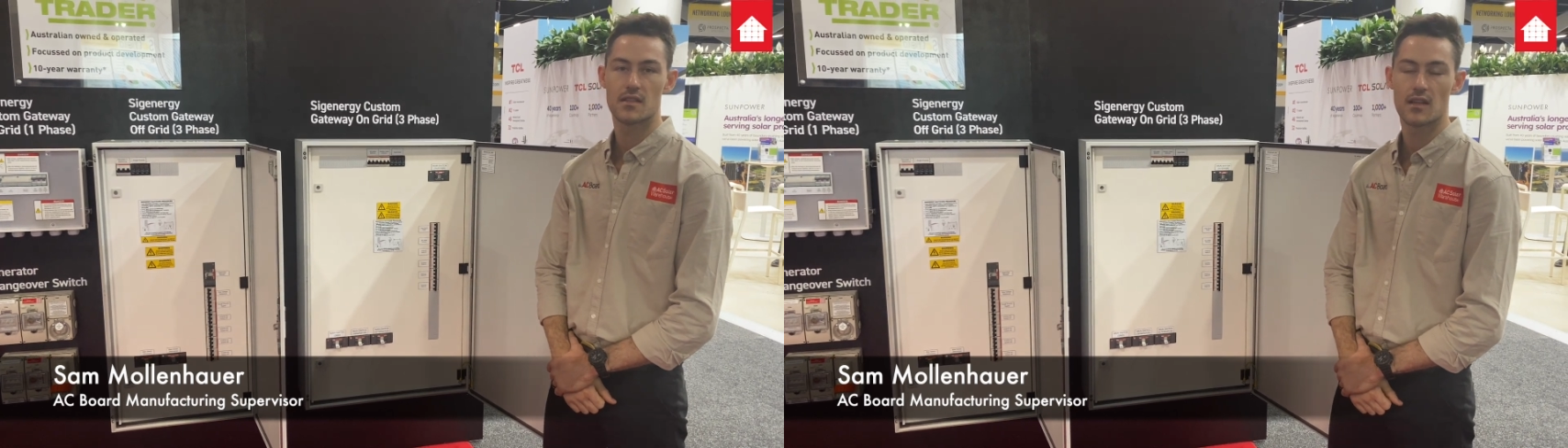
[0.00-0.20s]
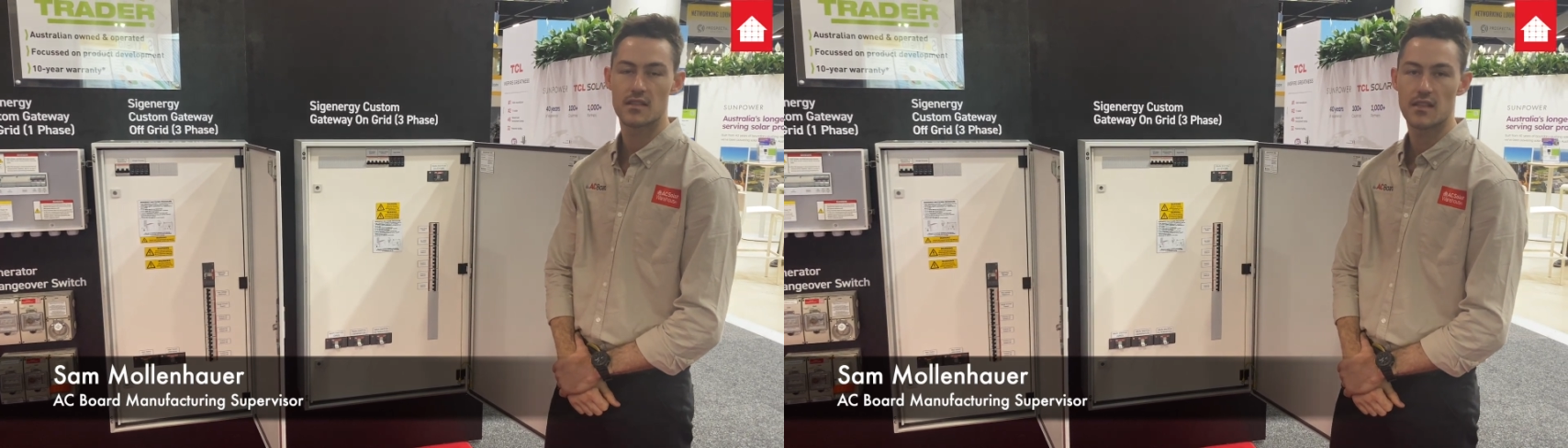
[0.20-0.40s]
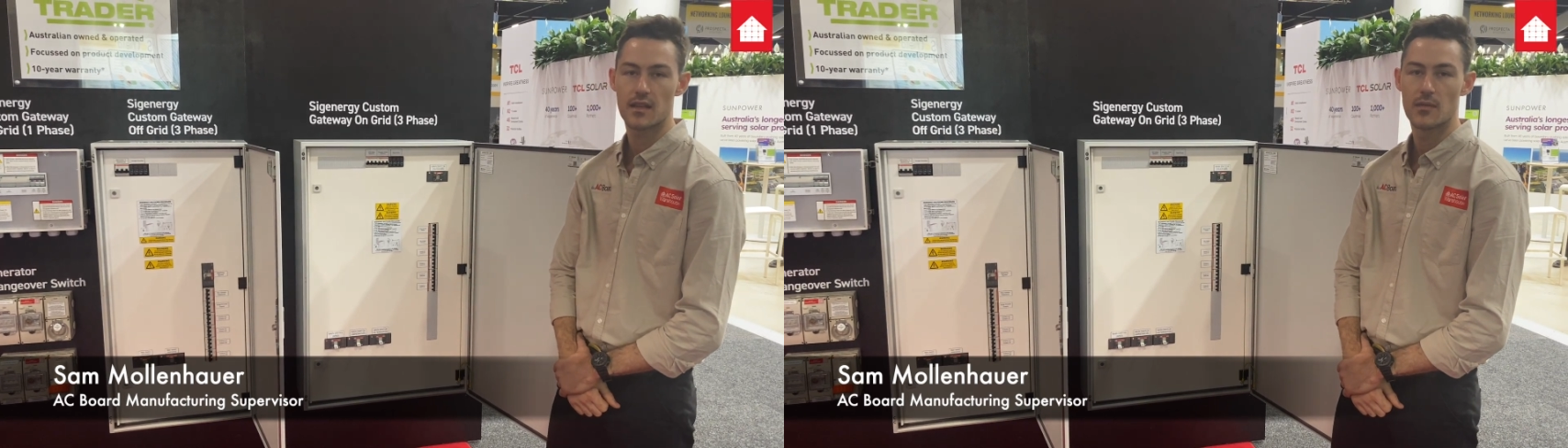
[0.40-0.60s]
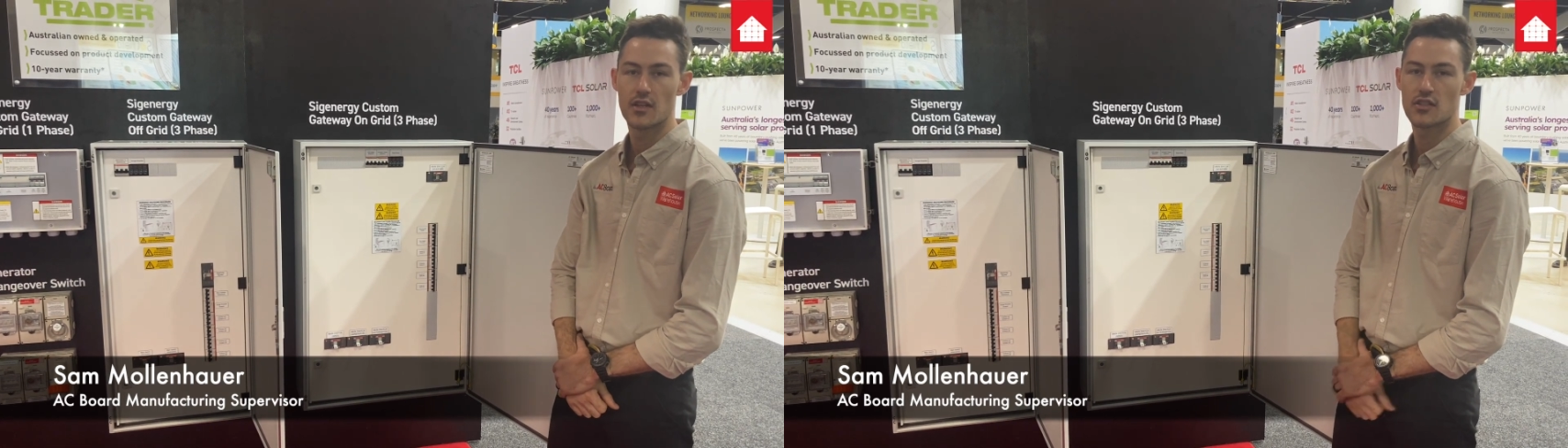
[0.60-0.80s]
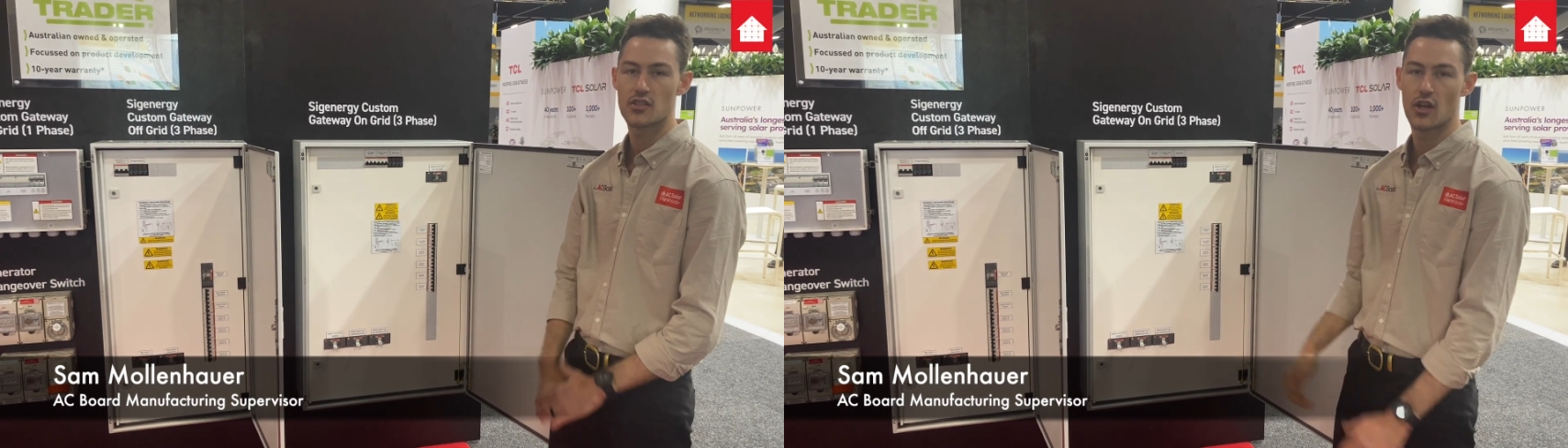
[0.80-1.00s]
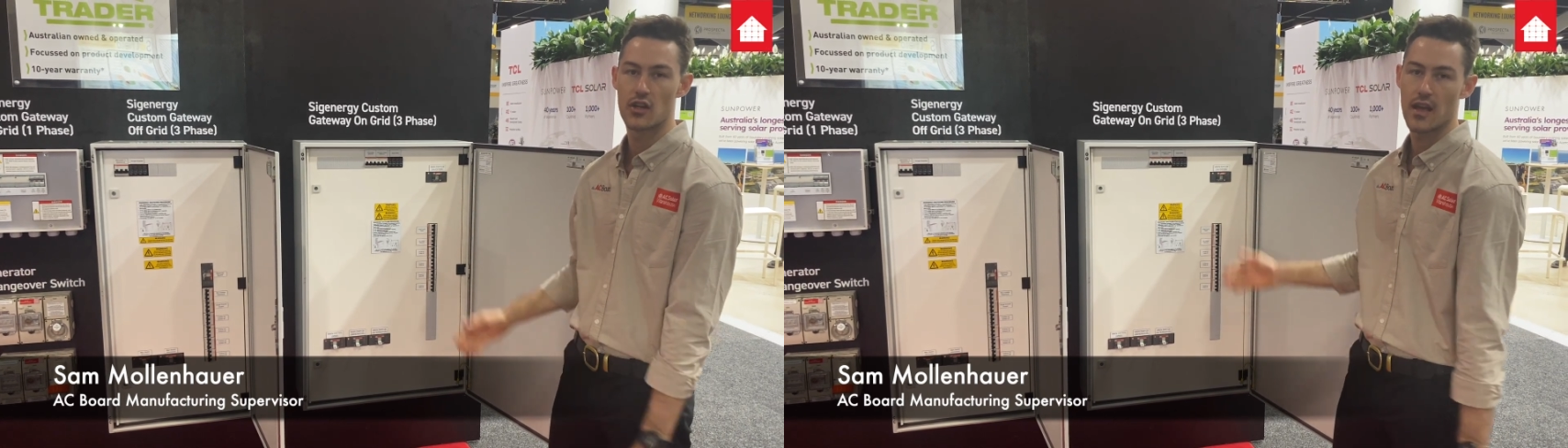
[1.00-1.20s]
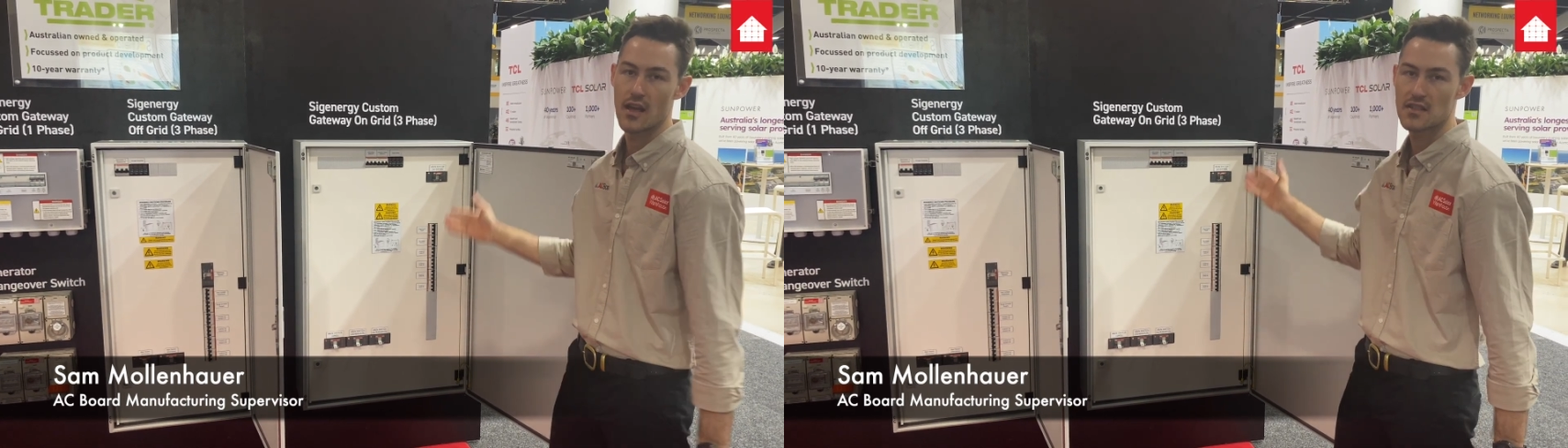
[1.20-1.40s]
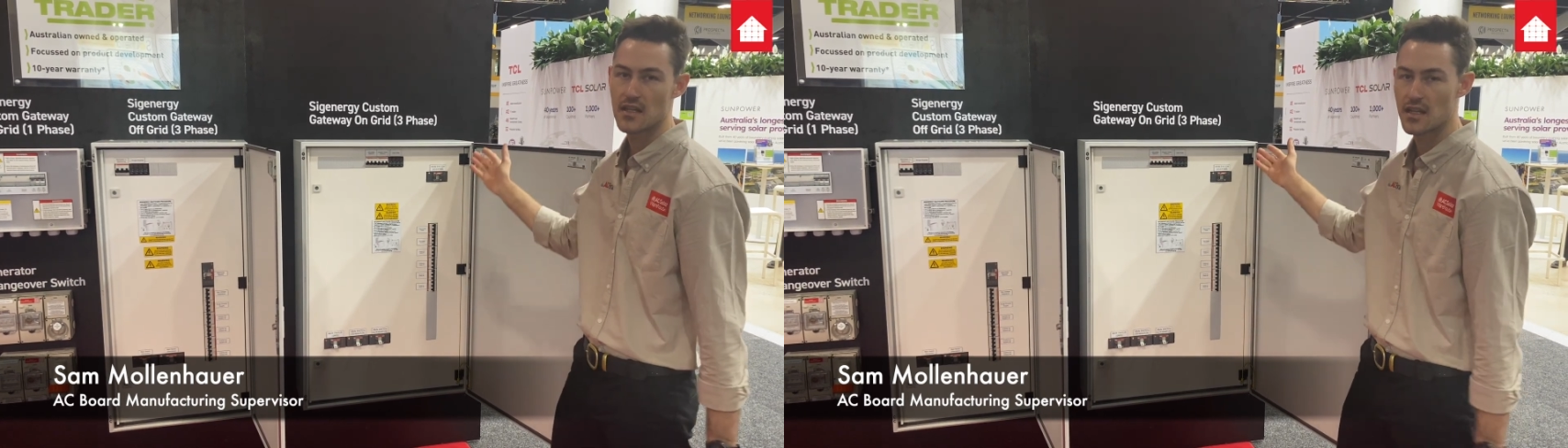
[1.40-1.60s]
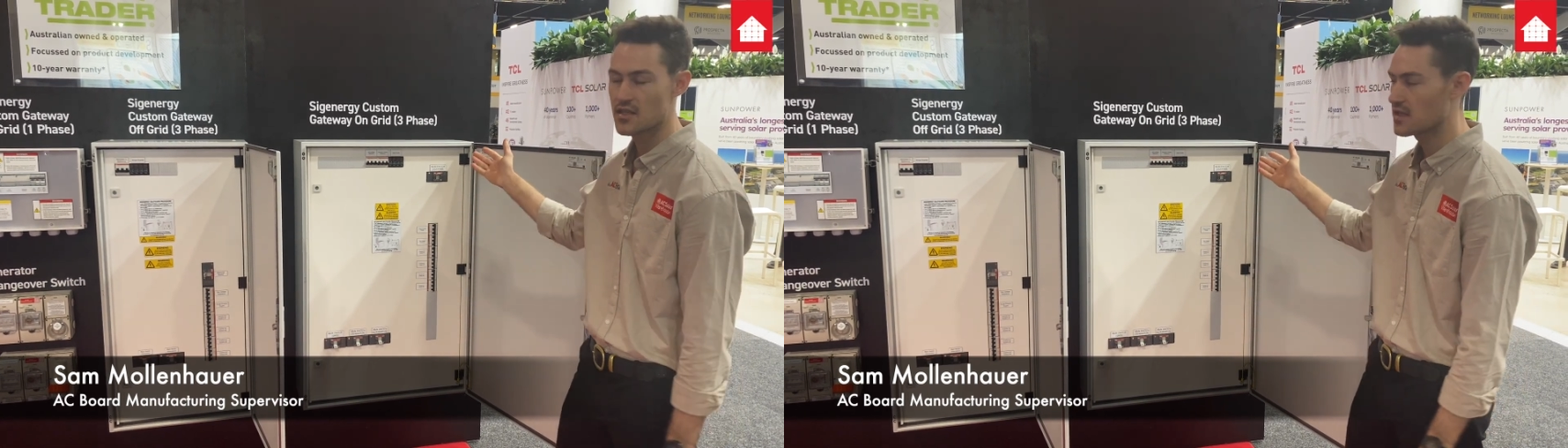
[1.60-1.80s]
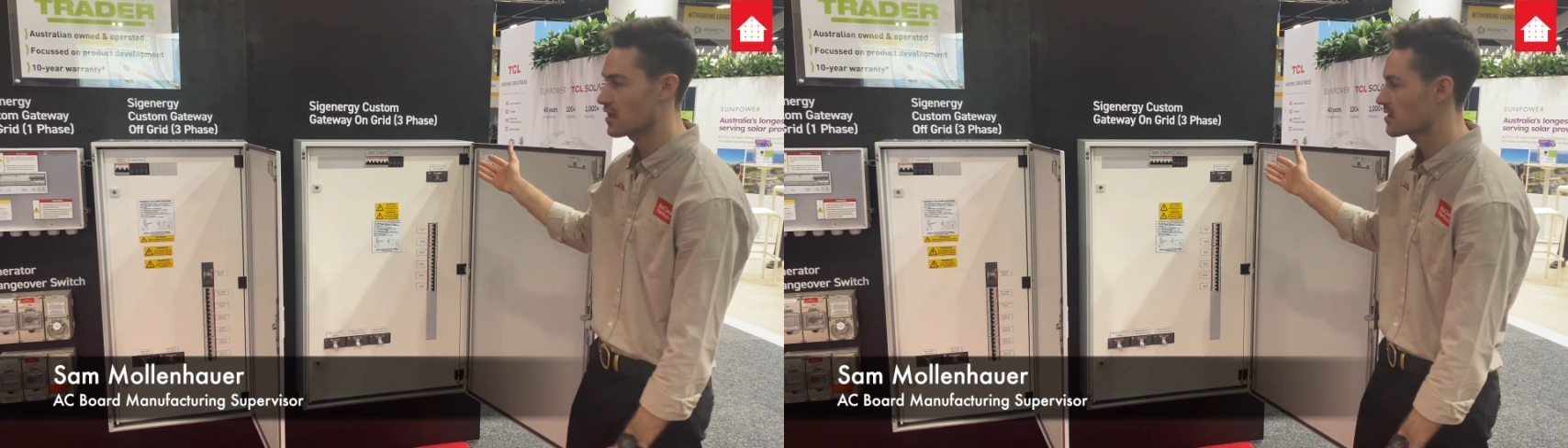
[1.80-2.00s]
Just like to take a minute to show you our
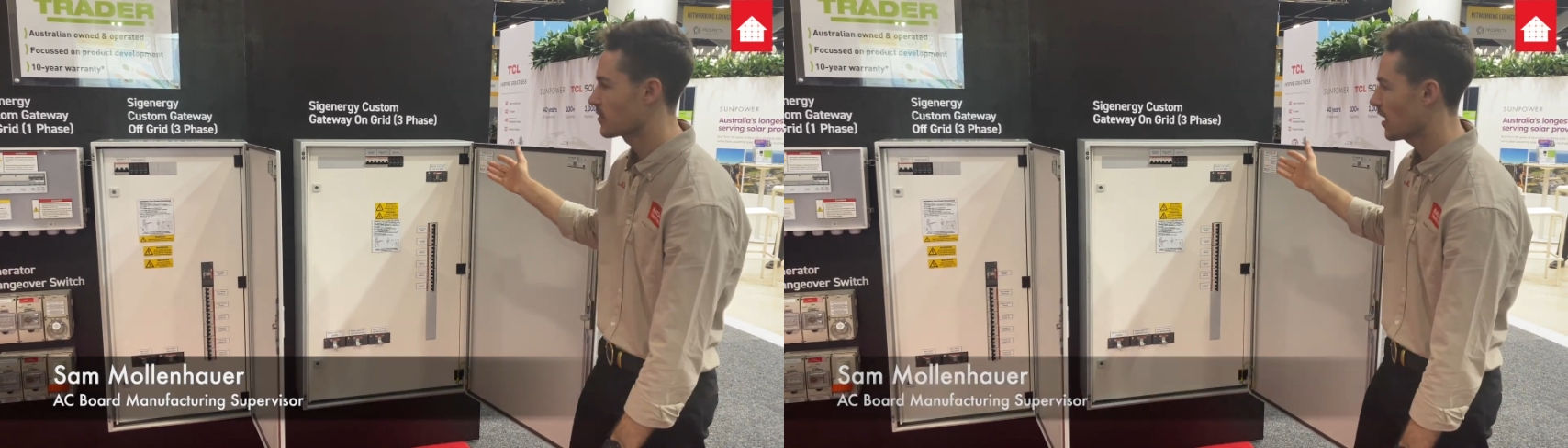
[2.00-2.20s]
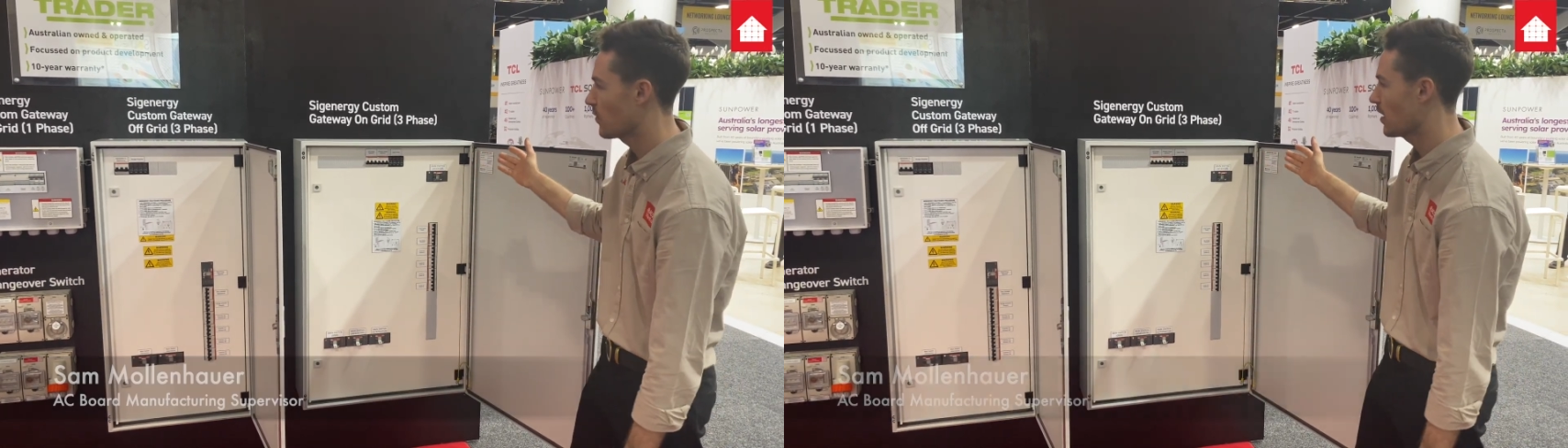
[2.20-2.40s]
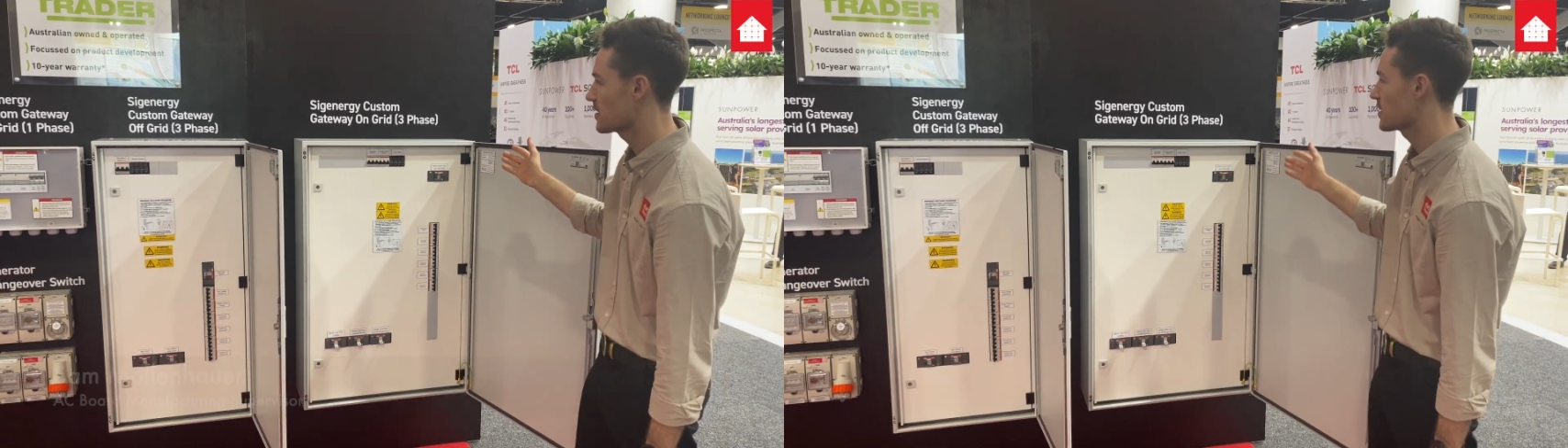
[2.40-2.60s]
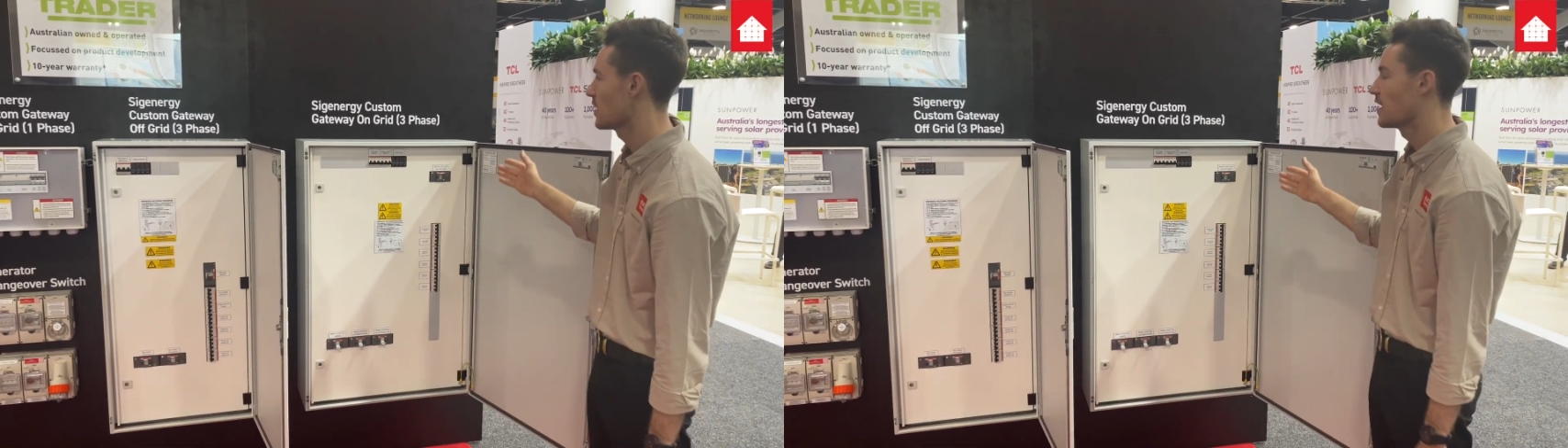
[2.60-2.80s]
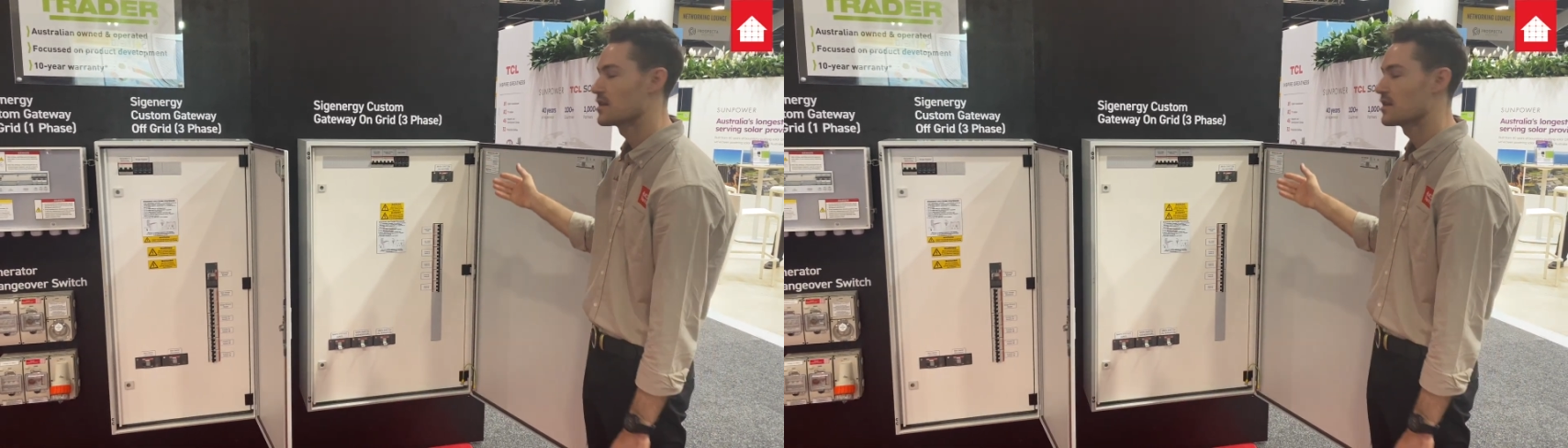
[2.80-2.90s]
Sigenergy custom gateways.